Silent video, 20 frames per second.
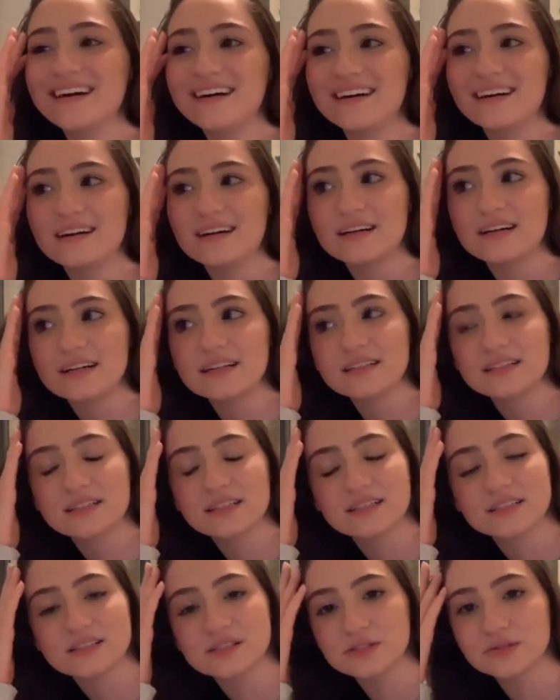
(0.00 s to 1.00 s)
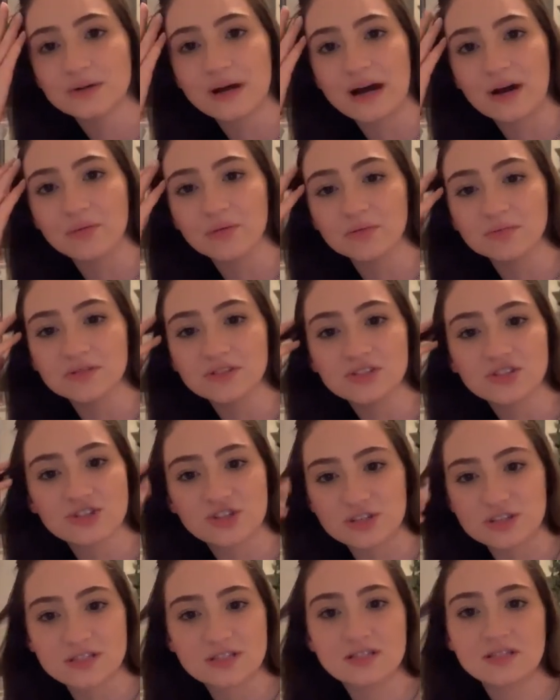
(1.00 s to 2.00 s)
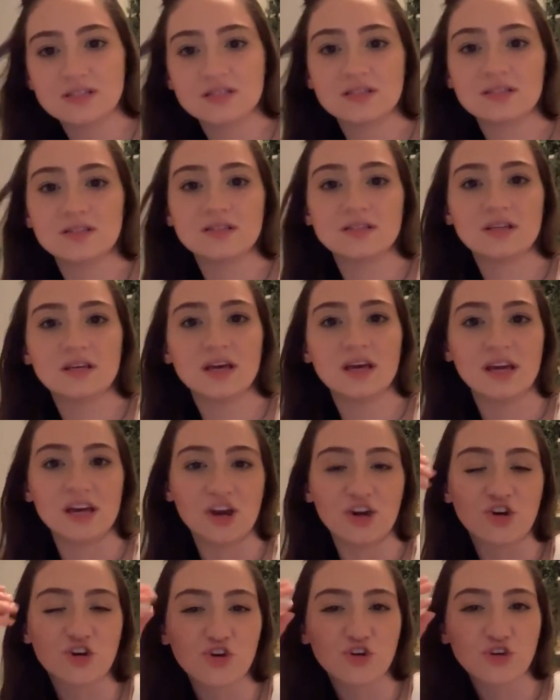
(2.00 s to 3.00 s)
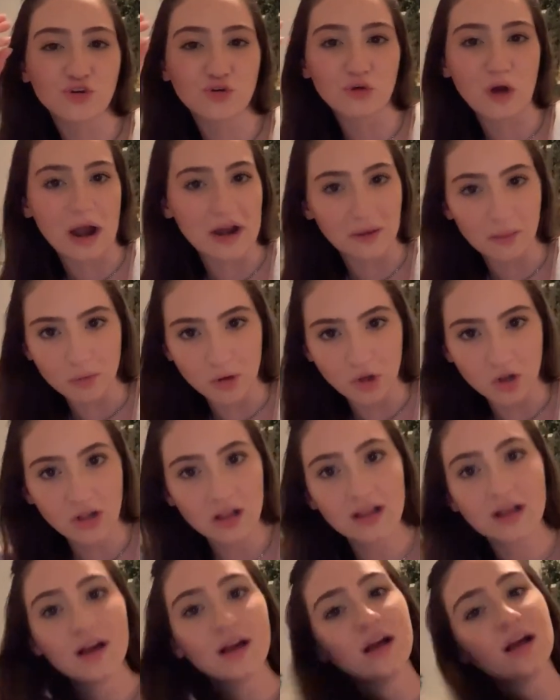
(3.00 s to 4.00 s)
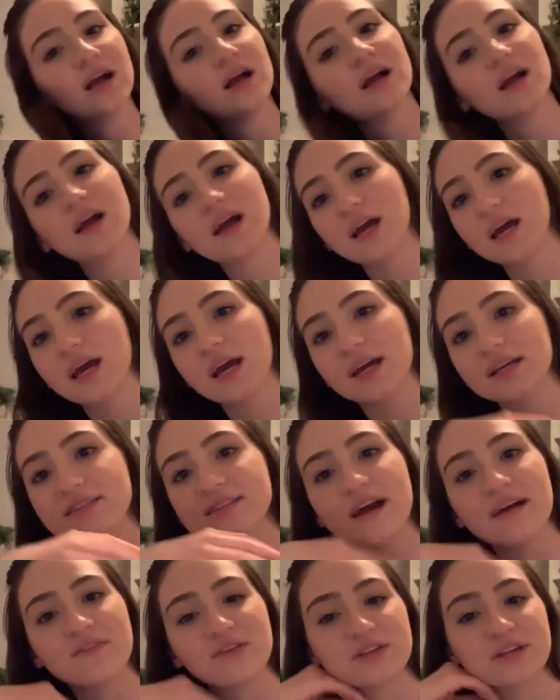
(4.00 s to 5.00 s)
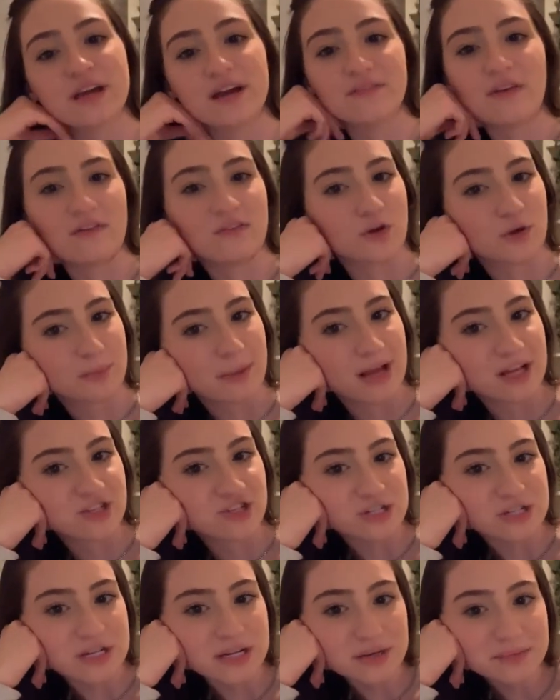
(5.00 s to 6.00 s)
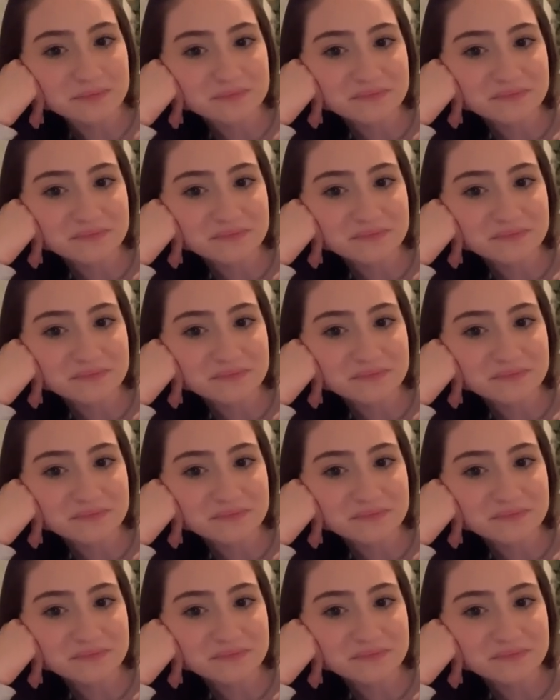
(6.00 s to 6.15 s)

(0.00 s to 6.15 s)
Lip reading: Ugh, his new album is just incredible. It's everything I've ever imagined.